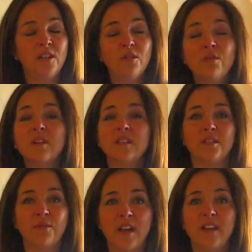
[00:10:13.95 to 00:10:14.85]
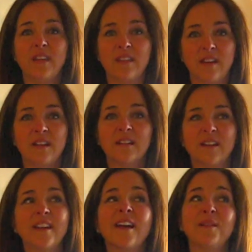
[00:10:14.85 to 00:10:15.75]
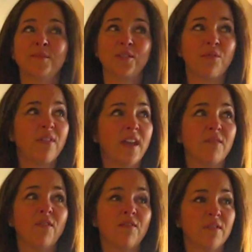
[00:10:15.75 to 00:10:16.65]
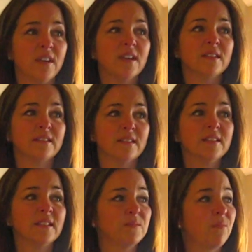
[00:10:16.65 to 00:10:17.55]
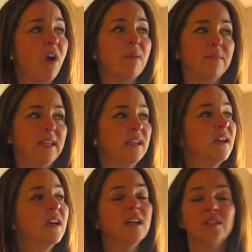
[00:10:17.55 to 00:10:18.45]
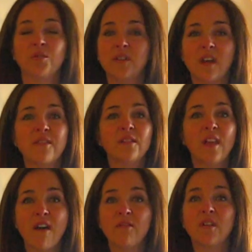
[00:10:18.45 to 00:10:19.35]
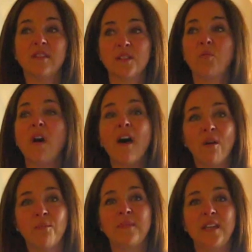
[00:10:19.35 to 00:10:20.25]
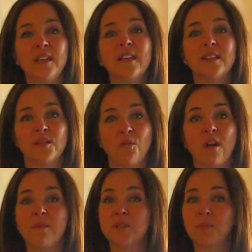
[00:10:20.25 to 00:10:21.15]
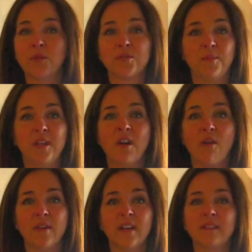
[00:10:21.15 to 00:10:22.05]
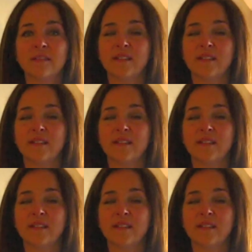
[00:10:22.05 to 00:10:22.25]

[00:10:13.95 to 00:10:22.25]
you can do anything. And I am so thankful for this. This has brought me to another level. This will help me get to where I'm supposed to be going.